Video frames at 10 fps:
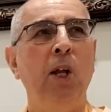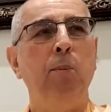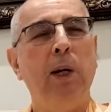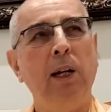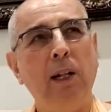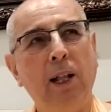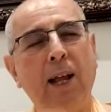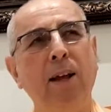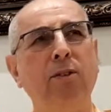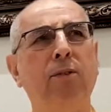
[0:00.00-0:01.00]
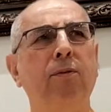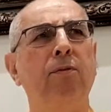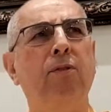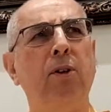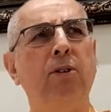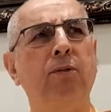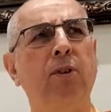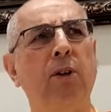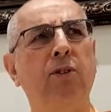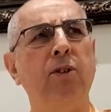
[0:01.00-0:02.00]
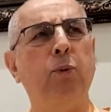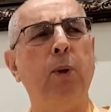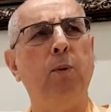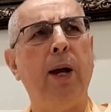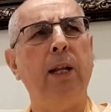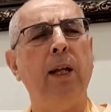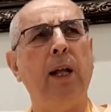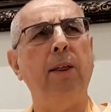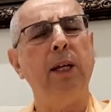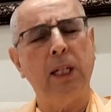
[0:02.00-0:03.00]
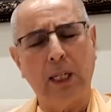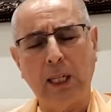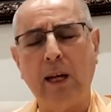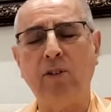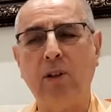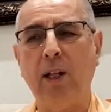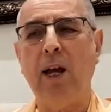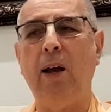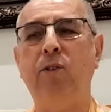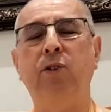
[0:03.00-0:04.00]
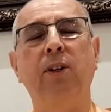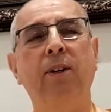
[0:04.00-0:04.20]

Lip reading: But in the last verses we read, and I think in the last class,